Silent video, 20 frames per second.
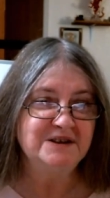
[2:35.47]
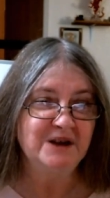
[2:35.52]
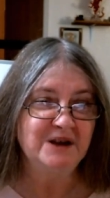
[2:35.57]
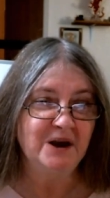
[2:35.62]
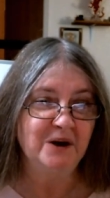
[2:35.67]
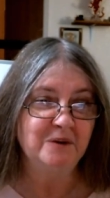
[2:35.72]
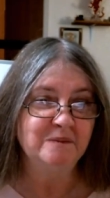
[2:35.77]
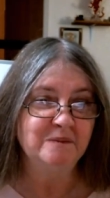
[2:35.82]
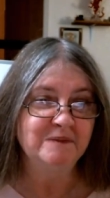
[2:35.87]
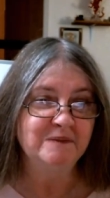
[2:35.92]

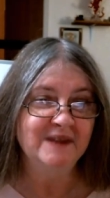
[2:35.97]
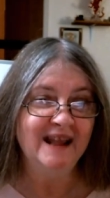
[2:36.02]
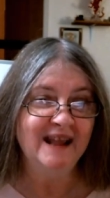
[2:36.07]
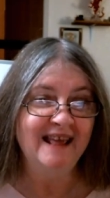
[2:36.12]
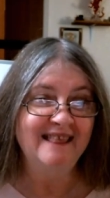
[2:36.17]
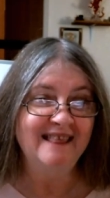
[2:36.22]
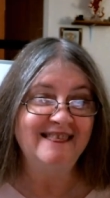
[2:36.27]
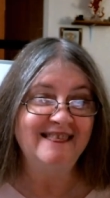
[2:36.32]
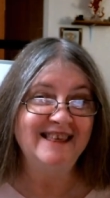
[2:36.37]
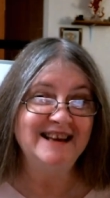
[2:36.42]
So
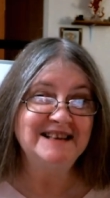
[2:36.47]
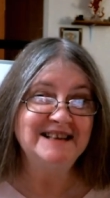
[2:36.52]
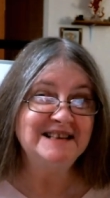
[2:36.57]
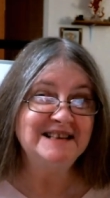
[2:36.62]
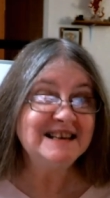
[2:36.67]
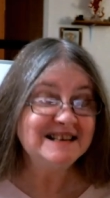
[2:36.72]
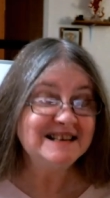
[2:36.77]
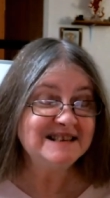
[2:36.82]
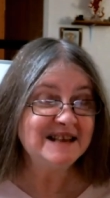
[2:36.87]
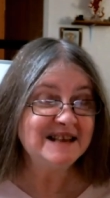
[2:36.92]

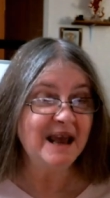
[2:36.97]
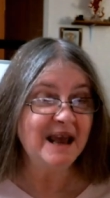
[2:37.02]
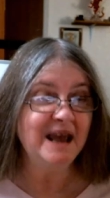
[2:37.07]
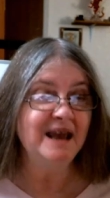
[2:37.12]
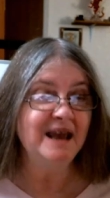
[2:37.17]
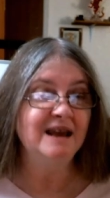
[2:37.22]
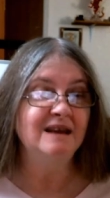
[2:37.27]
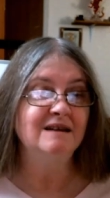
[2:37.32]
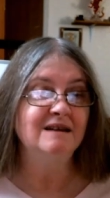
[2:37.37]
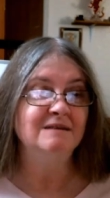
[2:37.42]
this is
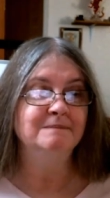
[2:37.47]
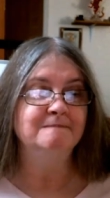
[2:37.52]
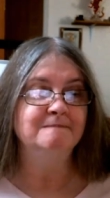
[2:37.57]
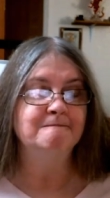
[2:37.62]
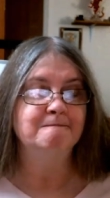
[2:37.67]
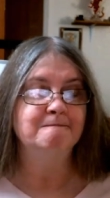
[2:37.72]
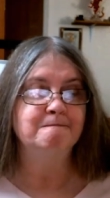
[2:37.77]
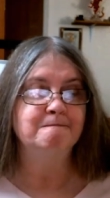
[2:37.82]
a